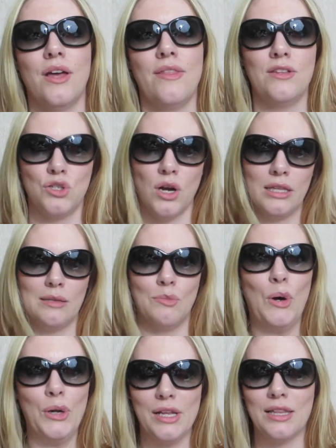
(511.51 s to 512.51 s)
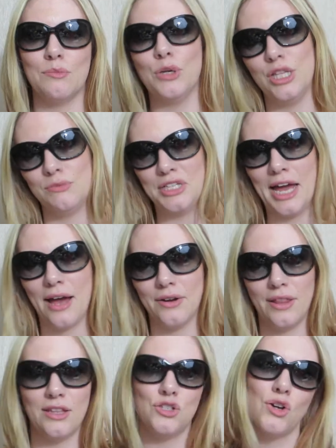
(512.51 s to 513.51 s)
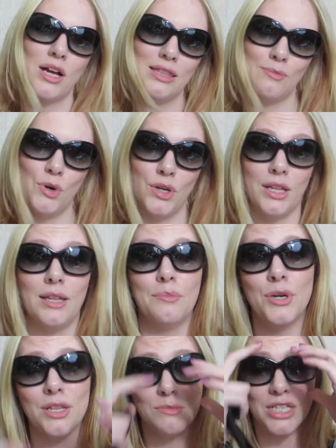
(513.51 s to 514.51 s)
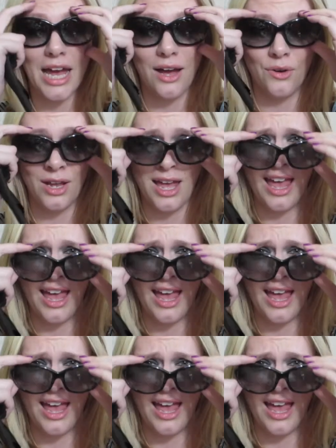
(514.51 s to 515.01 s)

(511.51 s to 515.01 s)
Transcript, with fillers: and then tried them on and then put them down, and then tried them on and then put them down,